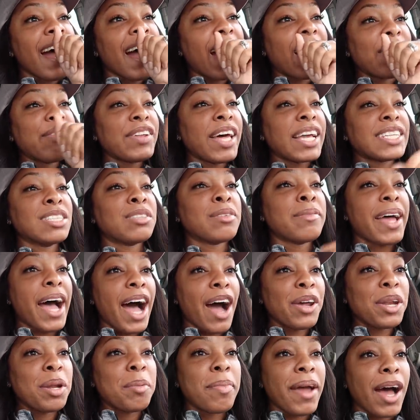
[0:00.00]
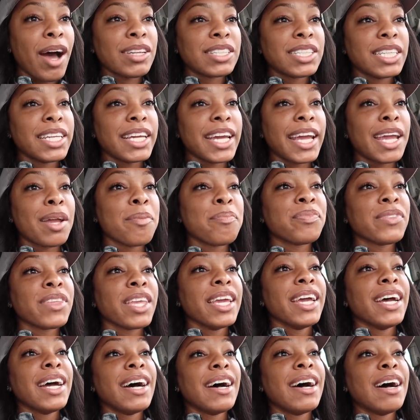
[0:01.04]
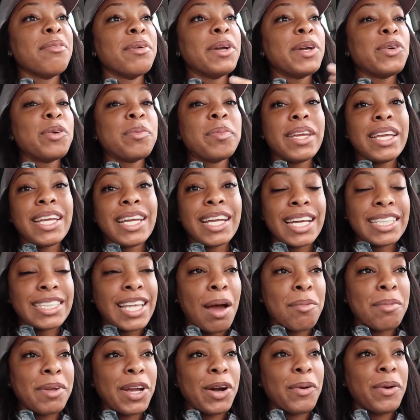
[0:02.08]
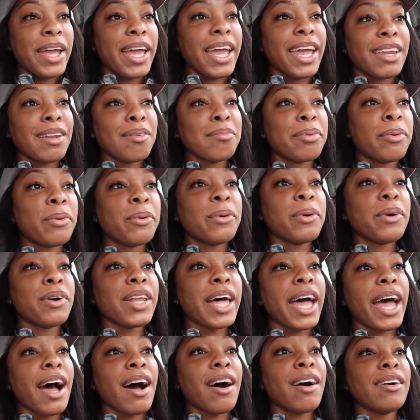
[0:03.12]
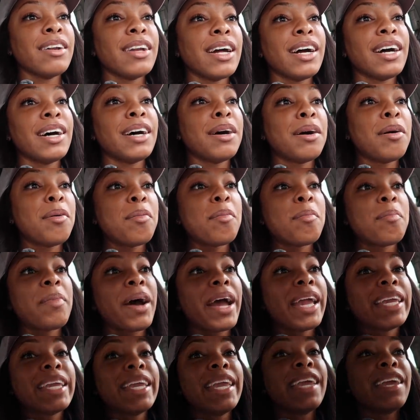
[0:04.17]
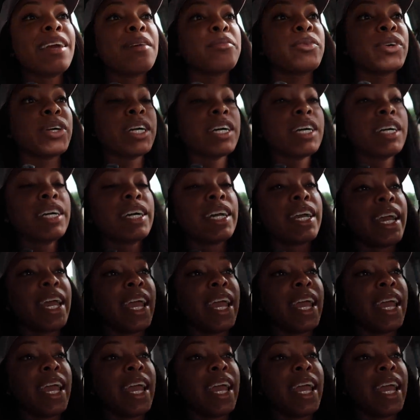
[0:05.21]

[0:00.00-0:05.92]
I feel like since I'm out and about today, um, it will be a good time to go ahead and pull out uh, my camera